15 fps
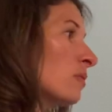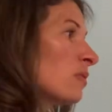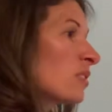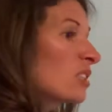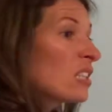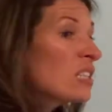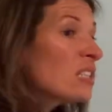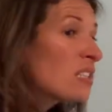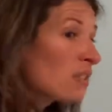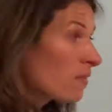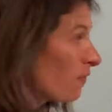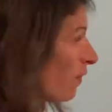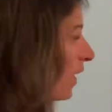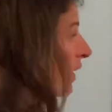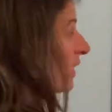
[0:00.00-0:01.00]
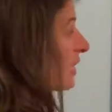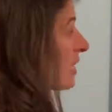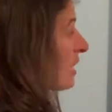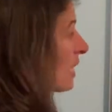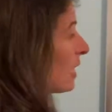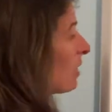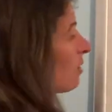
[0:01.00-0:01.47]
To find
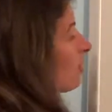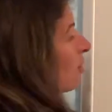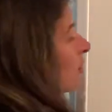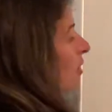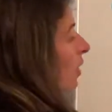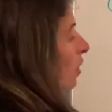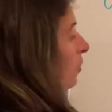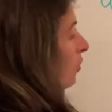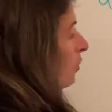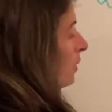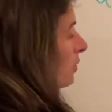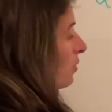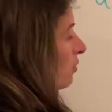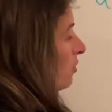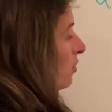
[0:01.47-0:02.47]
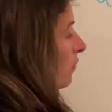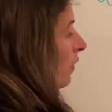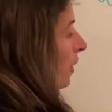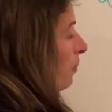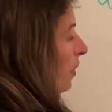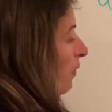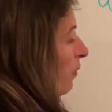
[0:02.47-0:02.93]
c, I'm going to
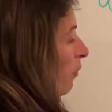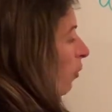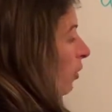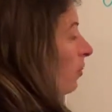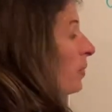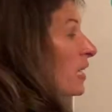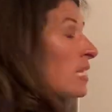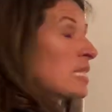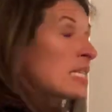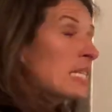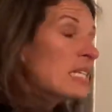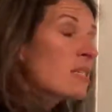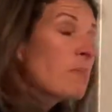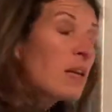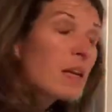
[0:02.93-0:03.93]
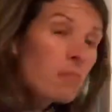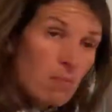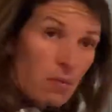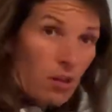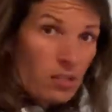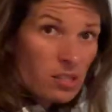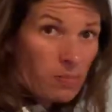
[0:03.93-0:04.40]
divide by 4 because c is being
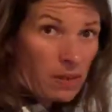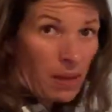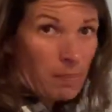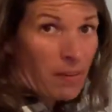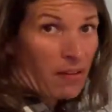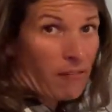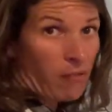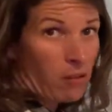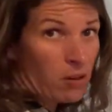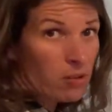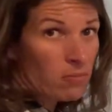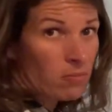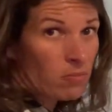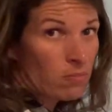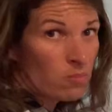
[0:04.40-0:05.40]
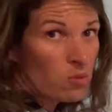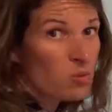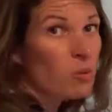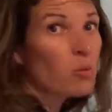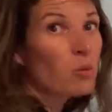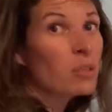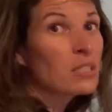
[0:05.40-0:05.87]
multiplied by 4. So
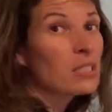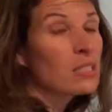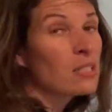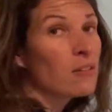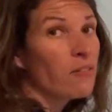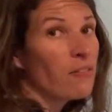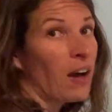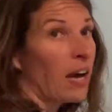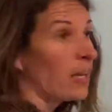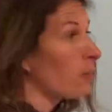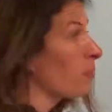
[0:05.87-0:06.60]
I'm going to divide